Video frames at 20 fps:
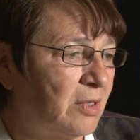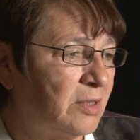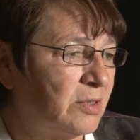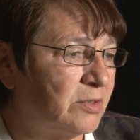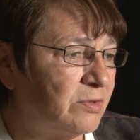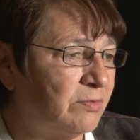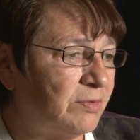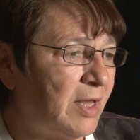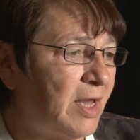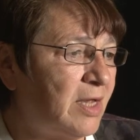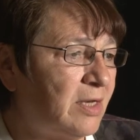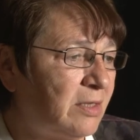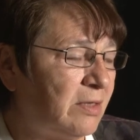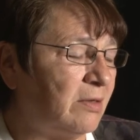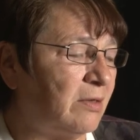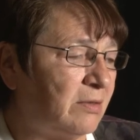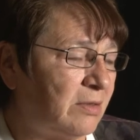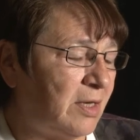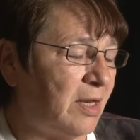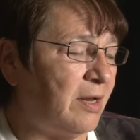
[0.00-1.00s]
So that
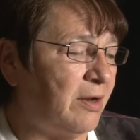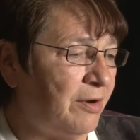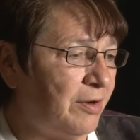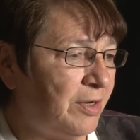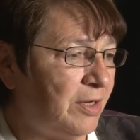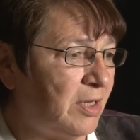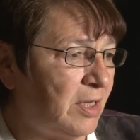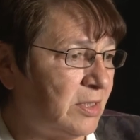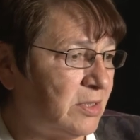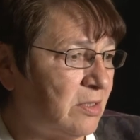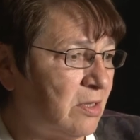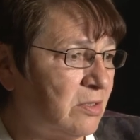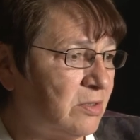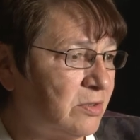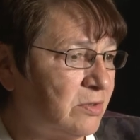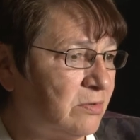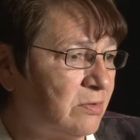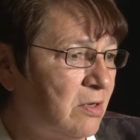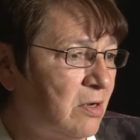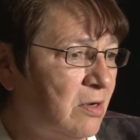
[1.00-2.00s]
area has
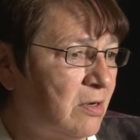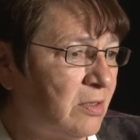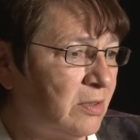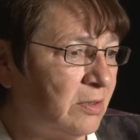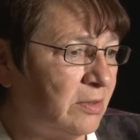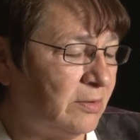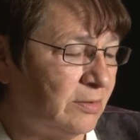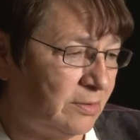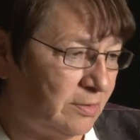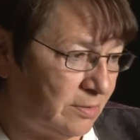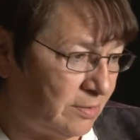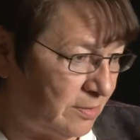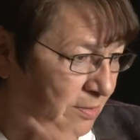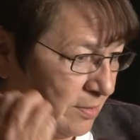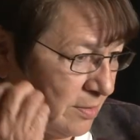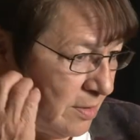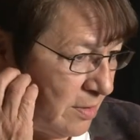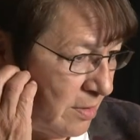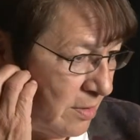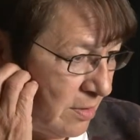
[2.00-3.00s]
also gone
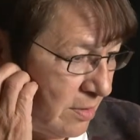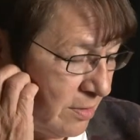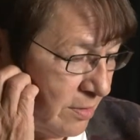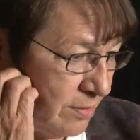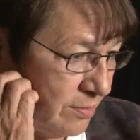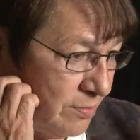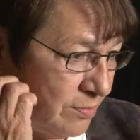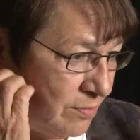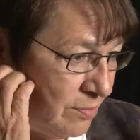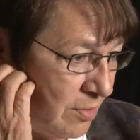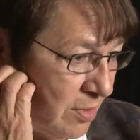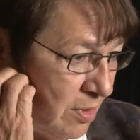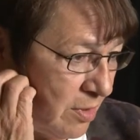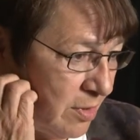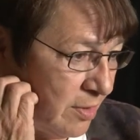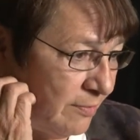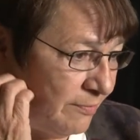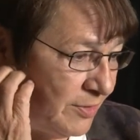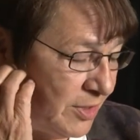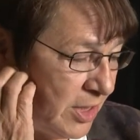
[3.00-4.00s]
through a
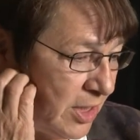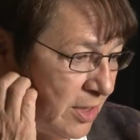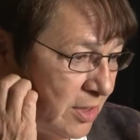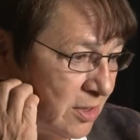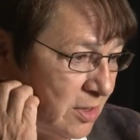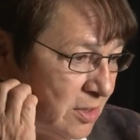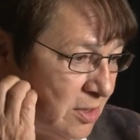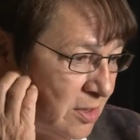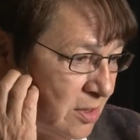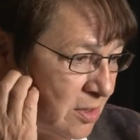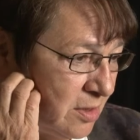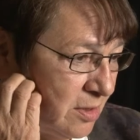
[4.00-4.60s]
lot of change.